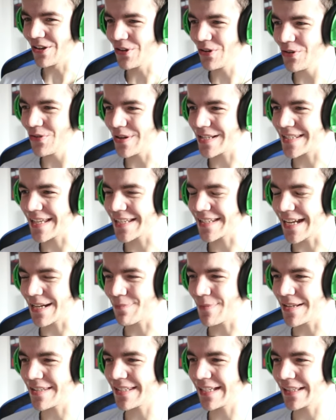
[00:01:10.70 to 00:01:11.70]
Oh, is this
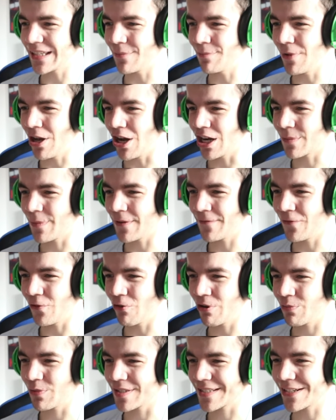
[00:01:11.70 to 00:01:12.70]
like missing the mark
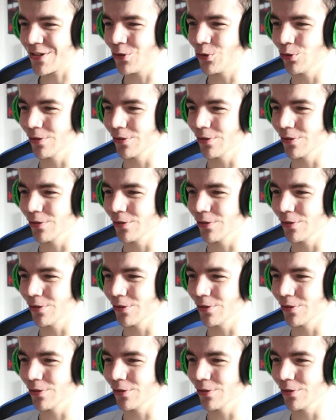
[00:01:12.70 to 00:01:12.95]
before it was cool?